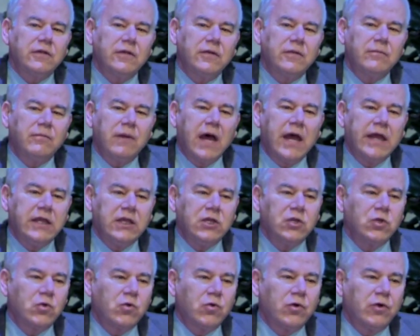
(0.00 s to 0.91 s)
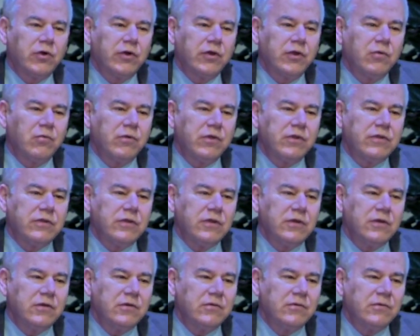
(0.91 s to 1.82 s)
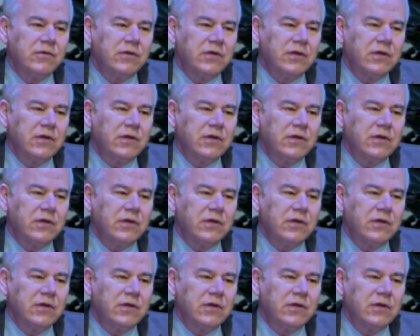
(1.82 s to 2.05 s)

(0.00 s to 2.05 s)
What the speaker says: my inquiry with you,